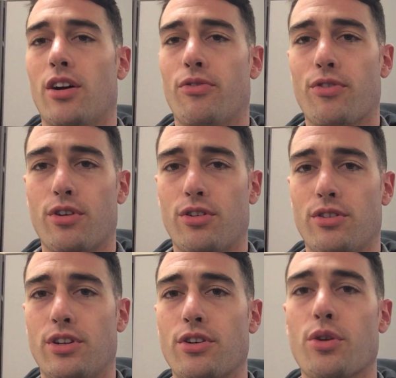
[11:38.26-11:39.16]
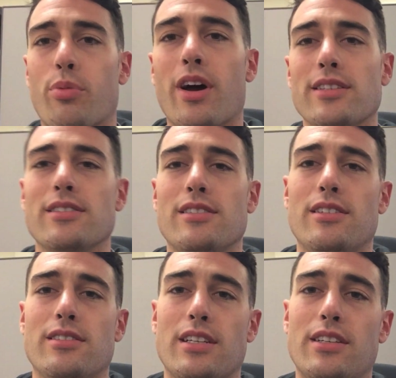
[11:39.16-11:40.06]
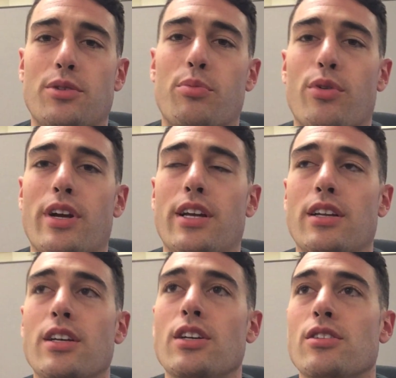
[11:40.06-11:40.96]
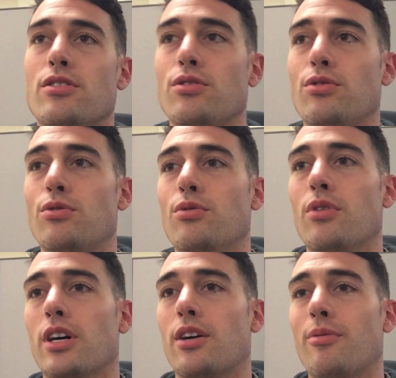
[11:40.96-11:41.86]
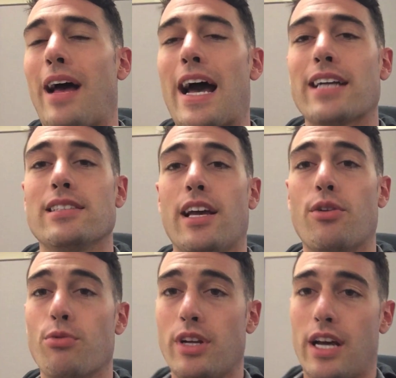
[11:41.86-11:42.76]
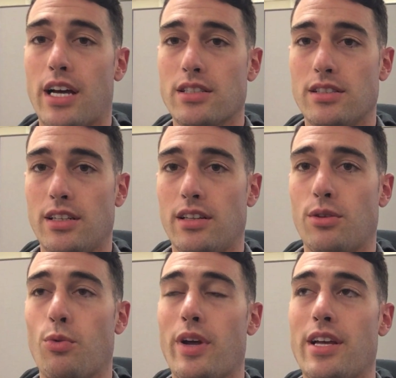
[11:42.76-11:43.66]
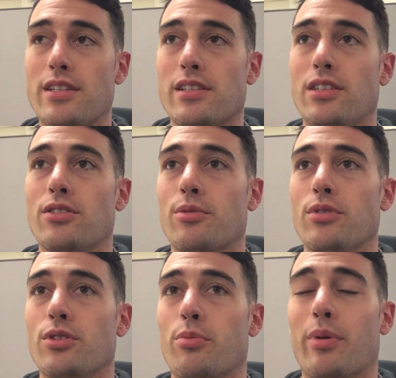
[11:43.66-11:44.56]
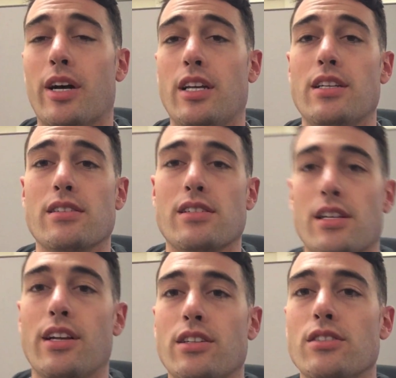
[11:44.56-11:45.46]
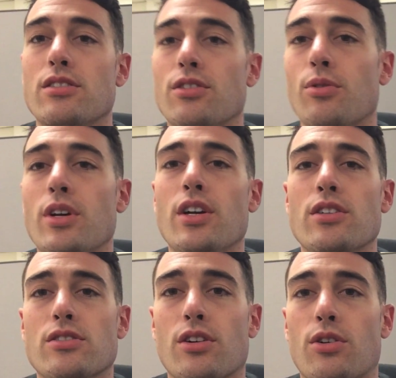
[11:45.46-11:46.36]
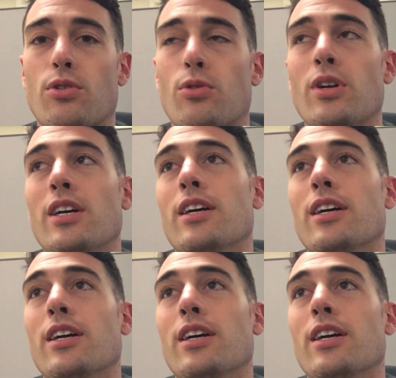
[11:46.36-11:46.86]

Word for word: for the neural processes in your brain to act and react in the ways that your body is intended to. So